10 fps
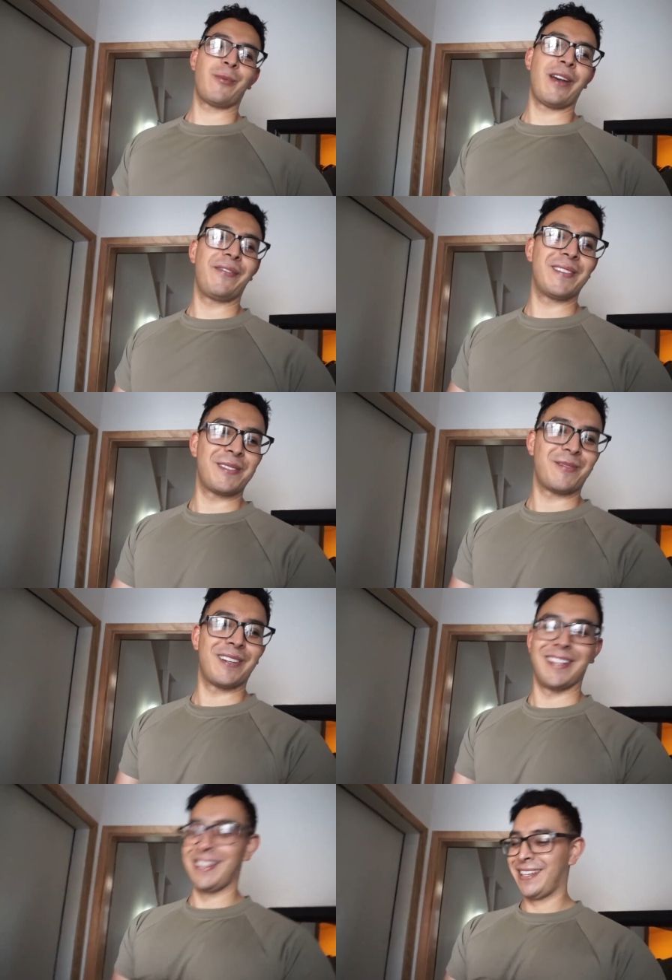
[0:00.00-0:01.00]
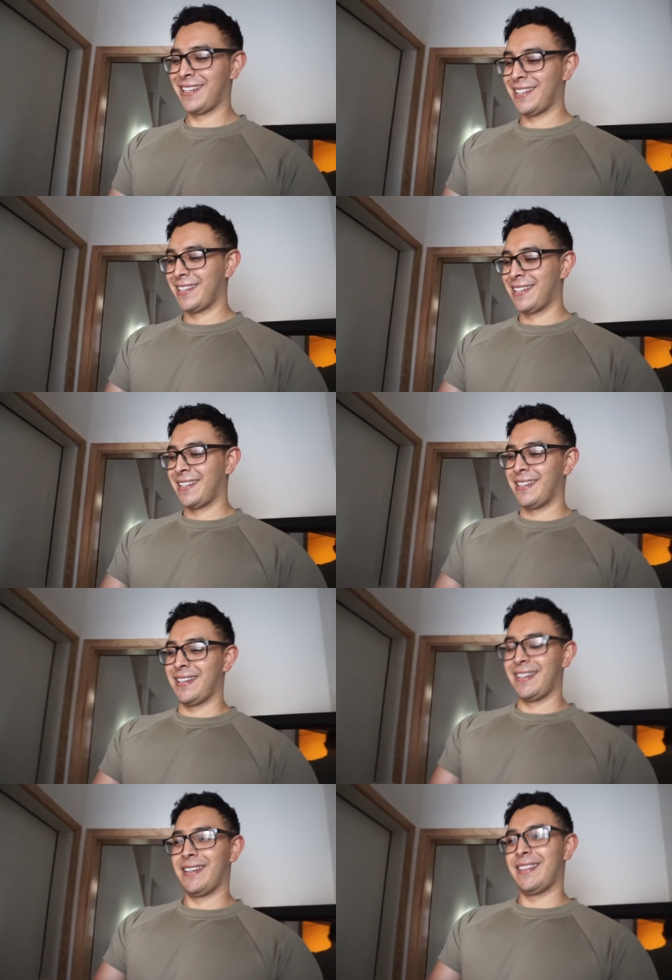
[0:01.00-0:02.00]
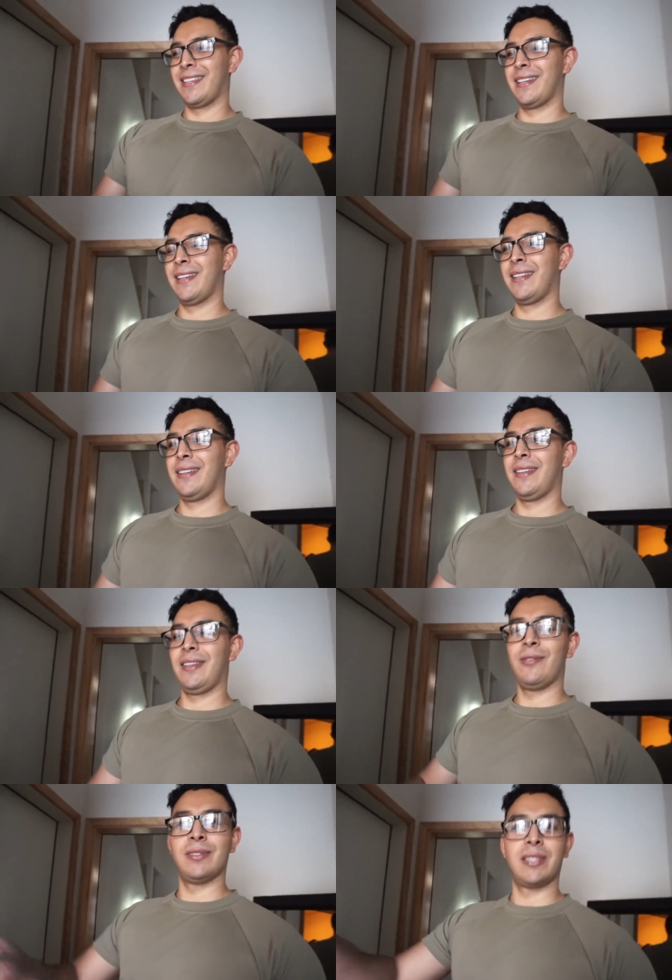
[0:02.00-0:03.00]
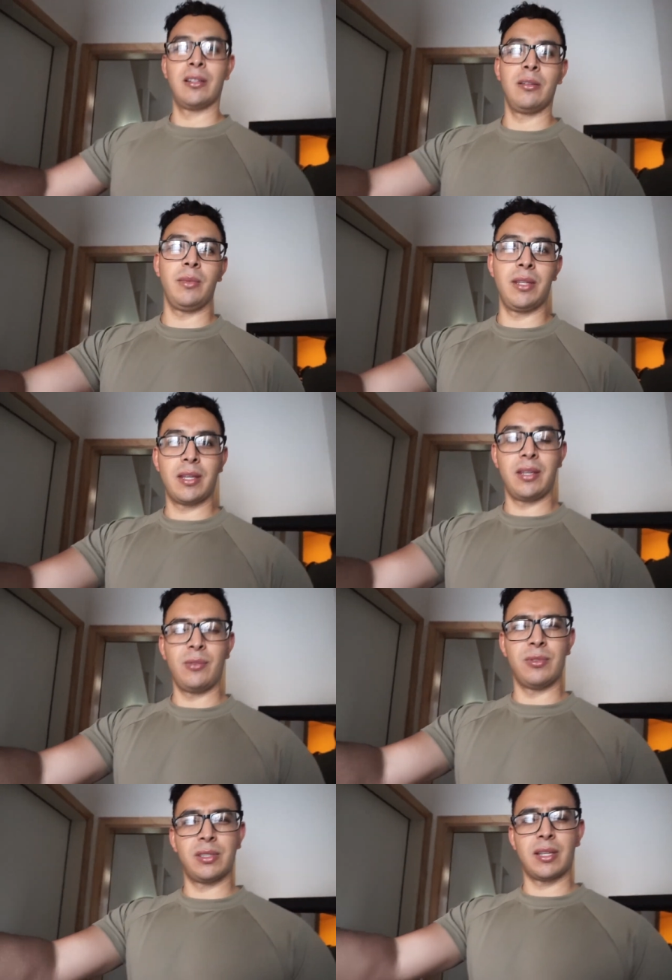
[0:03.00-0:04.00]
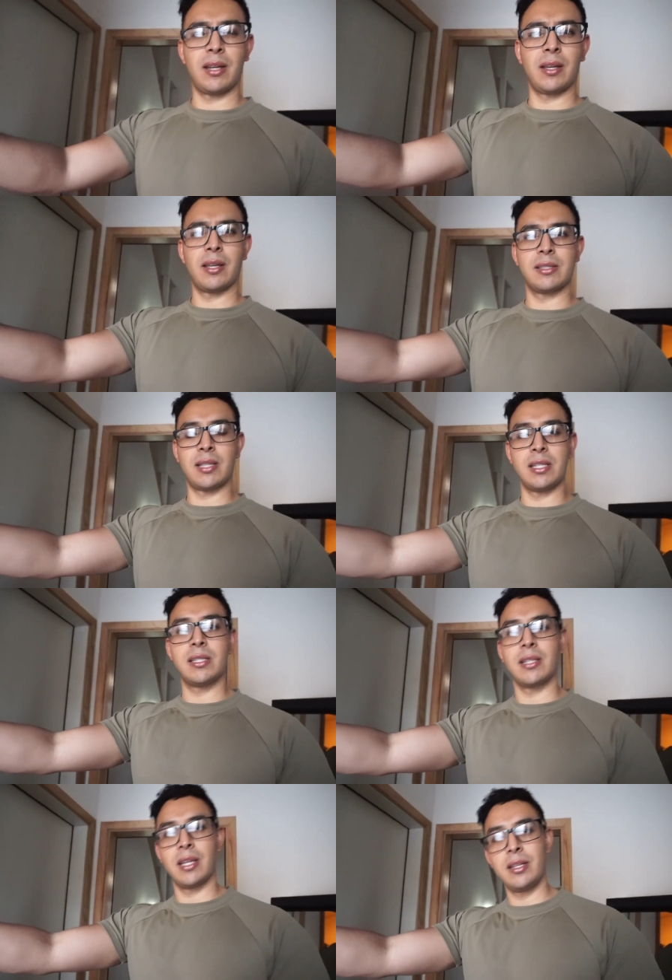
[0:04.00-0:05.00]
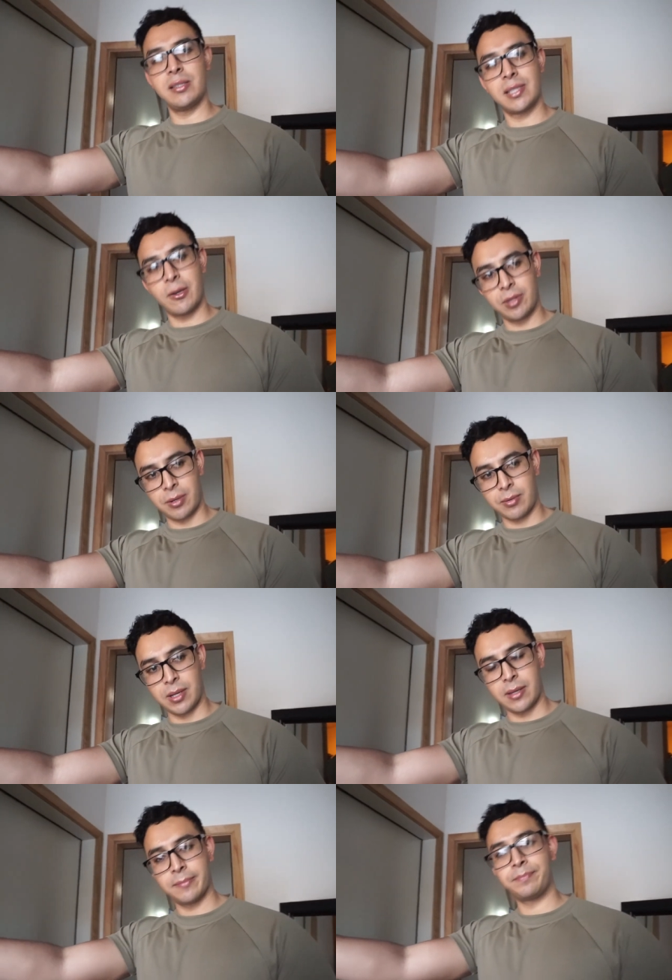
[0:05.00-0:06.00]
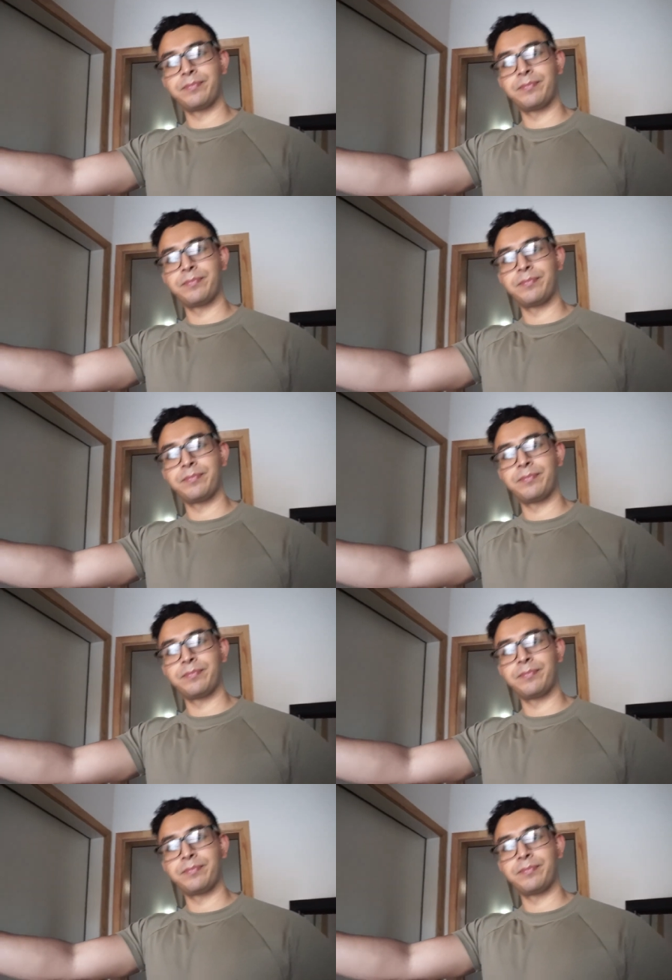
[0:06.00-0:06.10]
wife is the one. and then he was telling me that he was, I guess, stationed in South Korea.